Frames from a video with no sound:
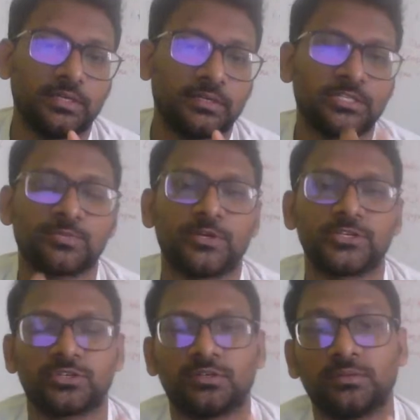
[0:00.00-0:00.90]

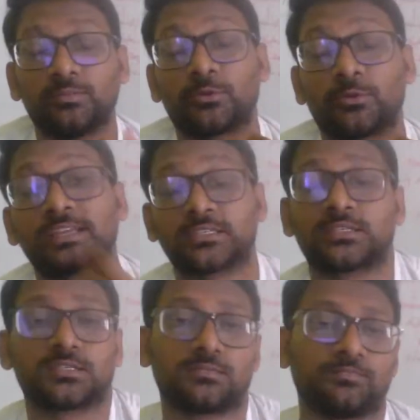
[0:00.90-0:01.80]
respiration
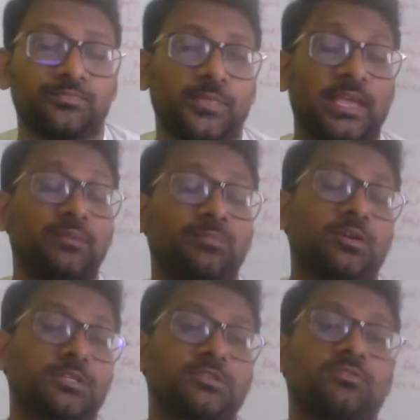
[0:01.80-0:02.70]
products? End
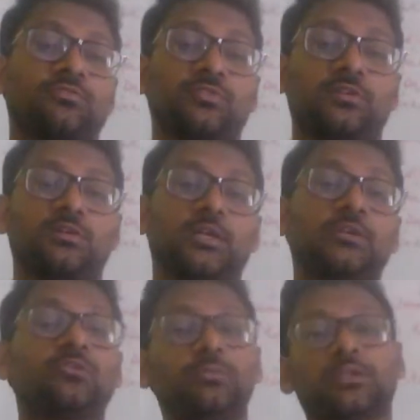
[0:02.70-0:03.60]
products of
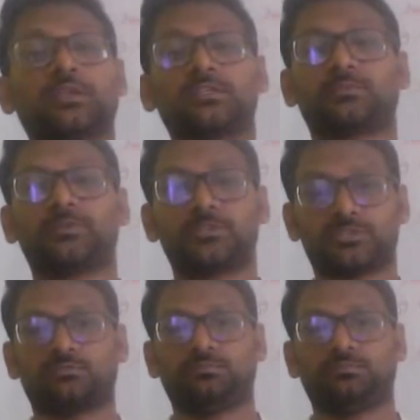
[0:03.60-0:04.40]
anaerobic respiration.